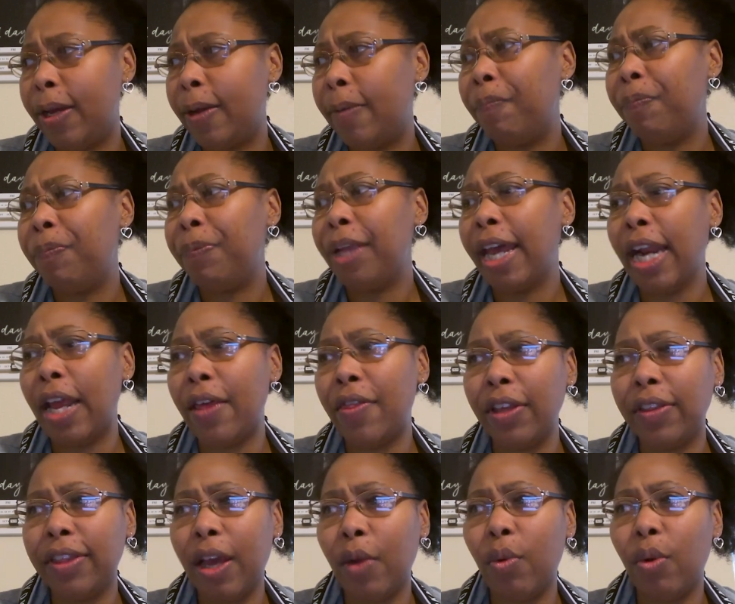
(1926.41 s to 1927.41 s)
Mm. And I
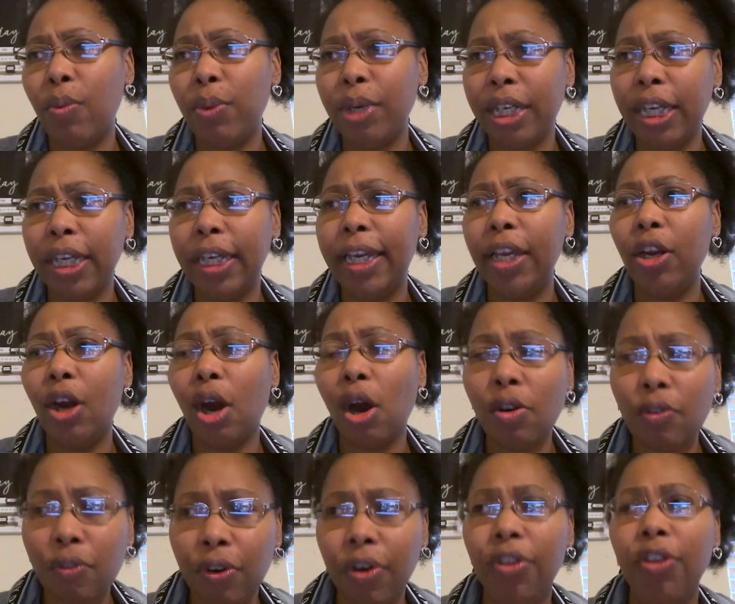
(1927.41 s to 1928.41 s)
think that when we can get
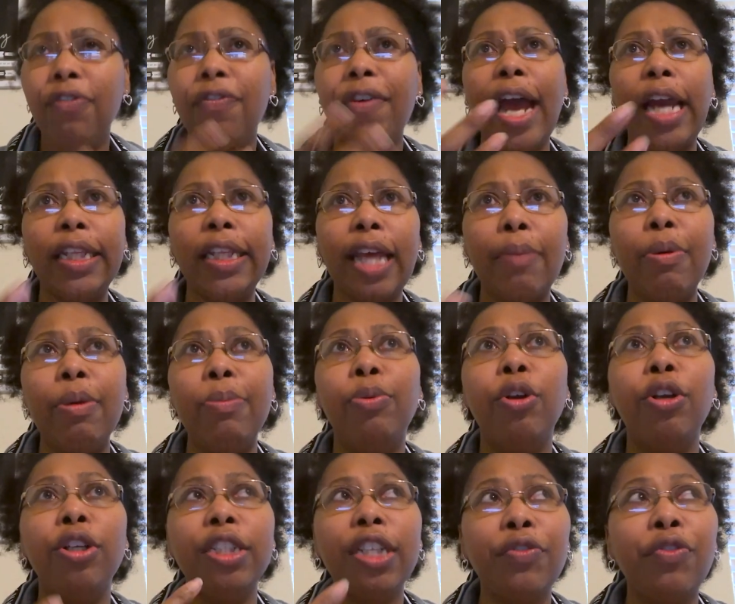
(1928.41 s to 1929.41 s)
over the fact that
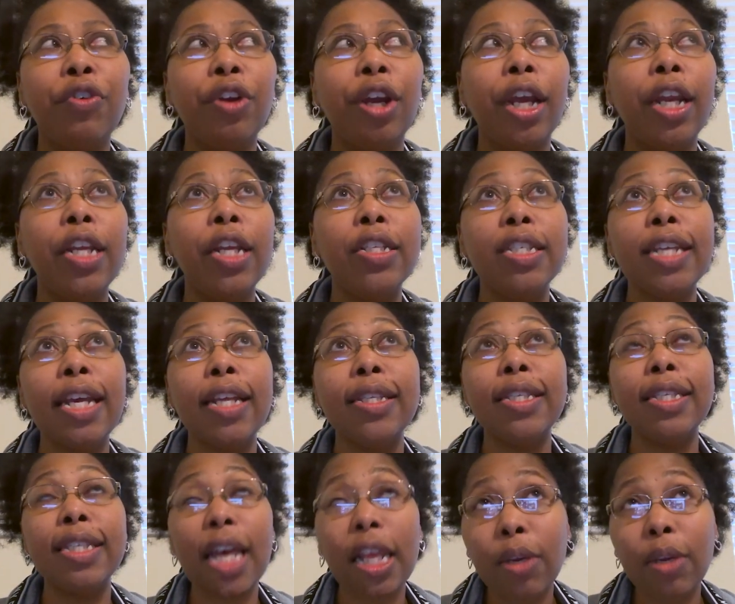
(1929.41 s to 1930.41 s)
people are different and instead
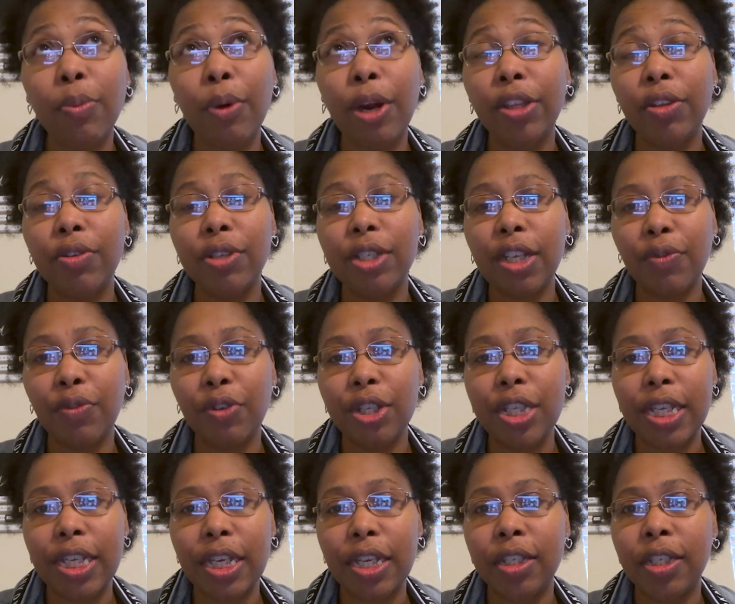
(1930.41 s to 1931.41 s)
celebrate those
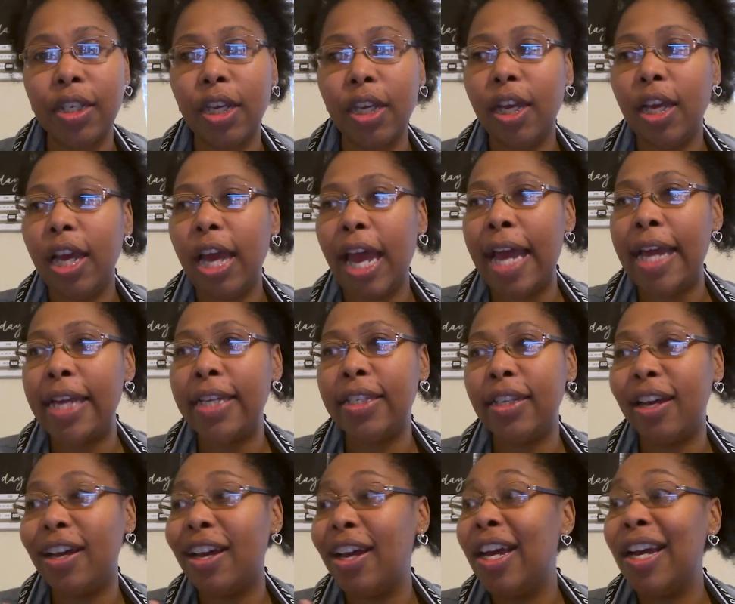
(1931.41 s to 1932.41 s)
differences
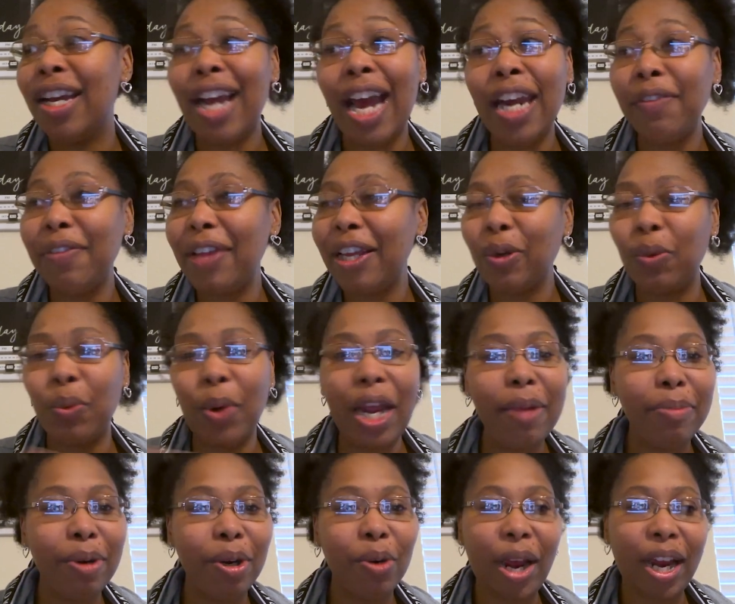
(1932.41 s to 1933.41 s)
as kind of like a
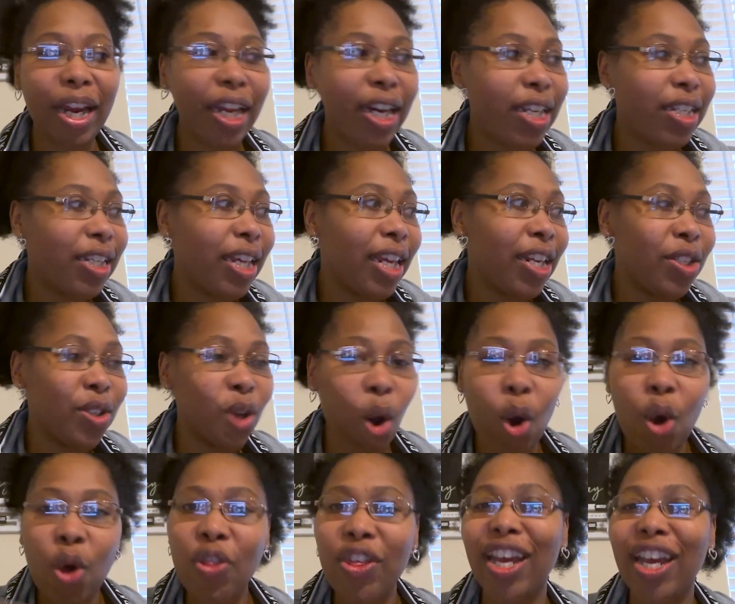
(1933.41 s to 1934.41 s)
rainbow, right? It is
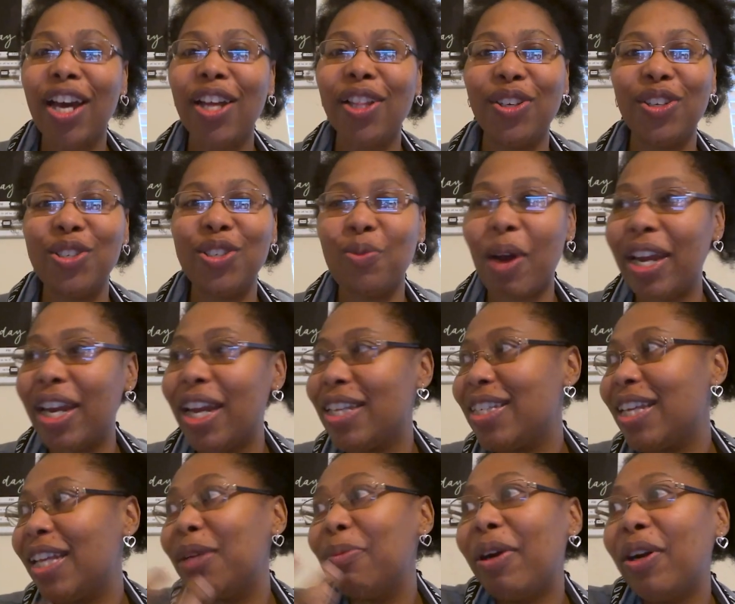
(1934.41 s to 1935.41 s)
all the colors. Why
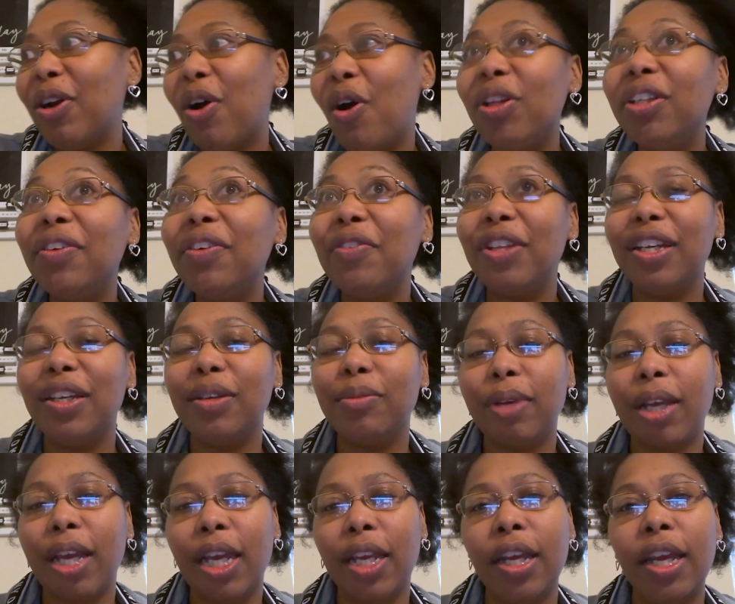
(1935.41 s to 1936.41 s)
not celebrate all of
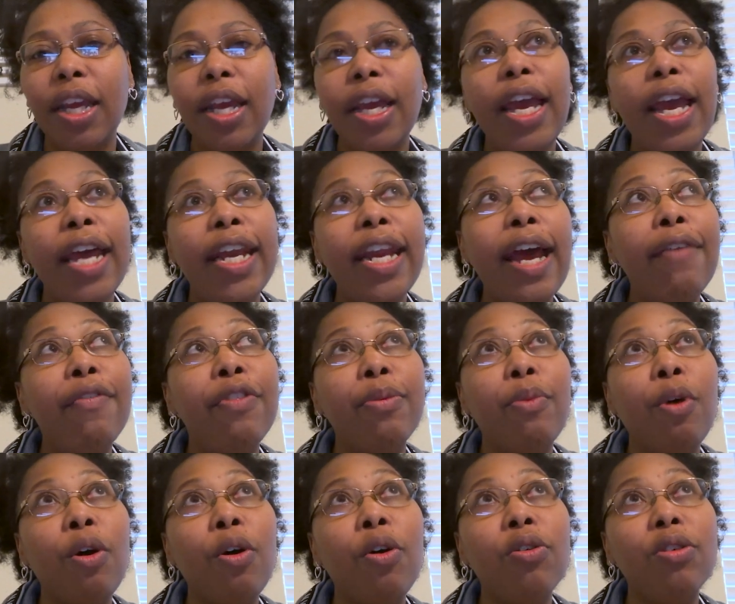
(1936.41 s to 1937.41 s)
them and have
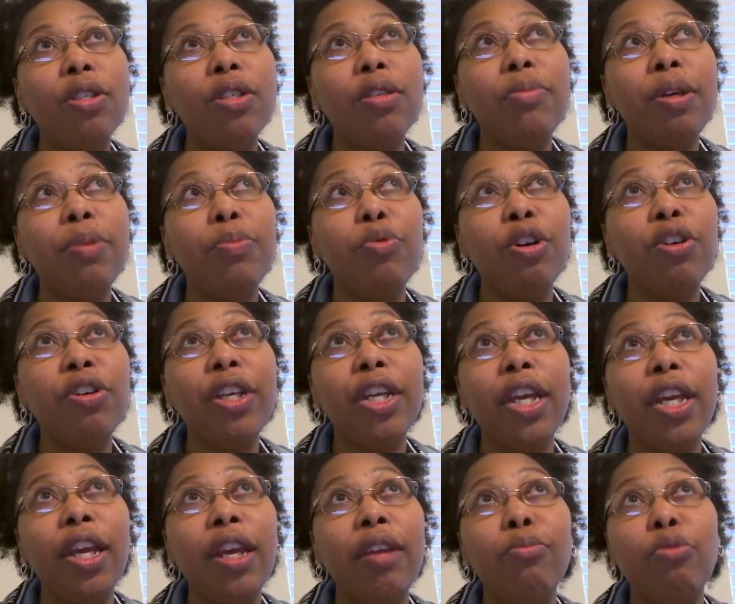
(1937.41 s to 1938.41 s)
them all to be
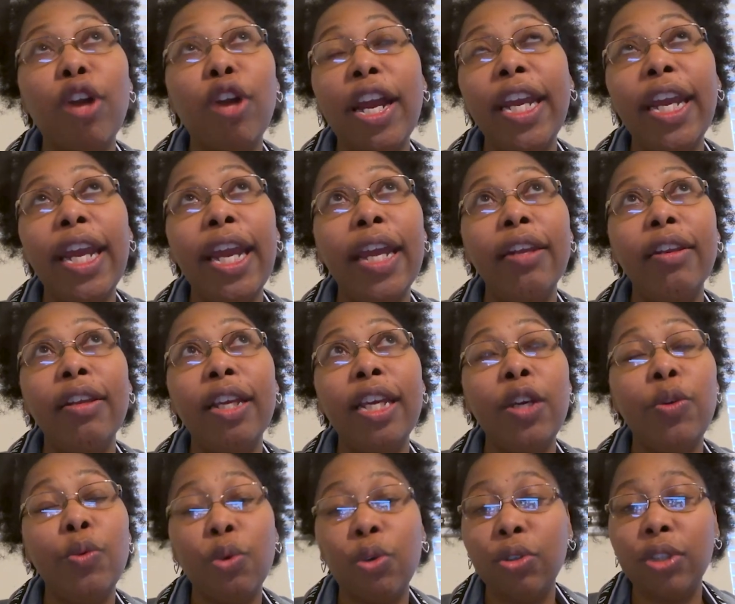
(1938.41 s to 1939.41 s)
brilliant and bright and
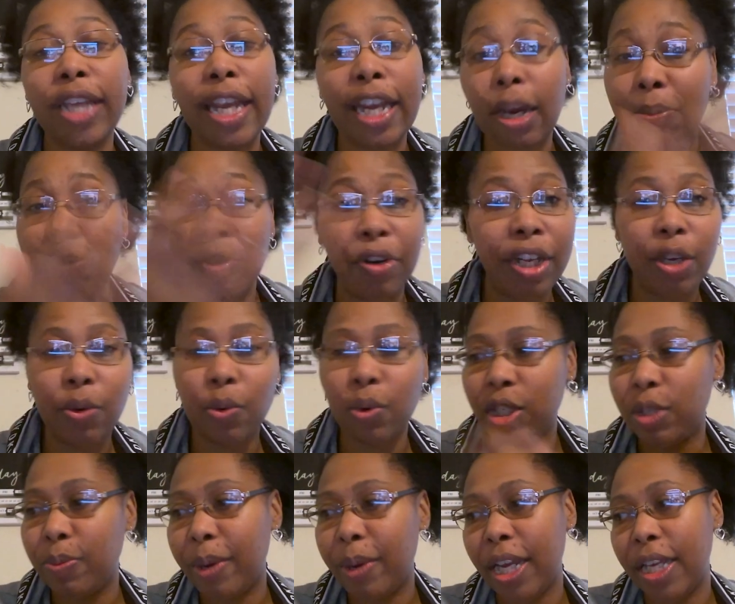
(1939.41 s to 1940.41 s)
equal, take up their
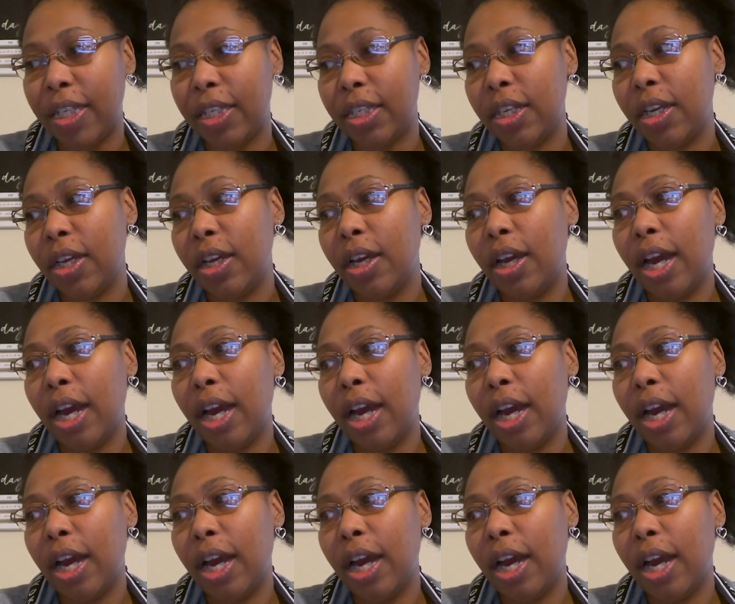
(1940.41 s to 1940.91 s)
equal space?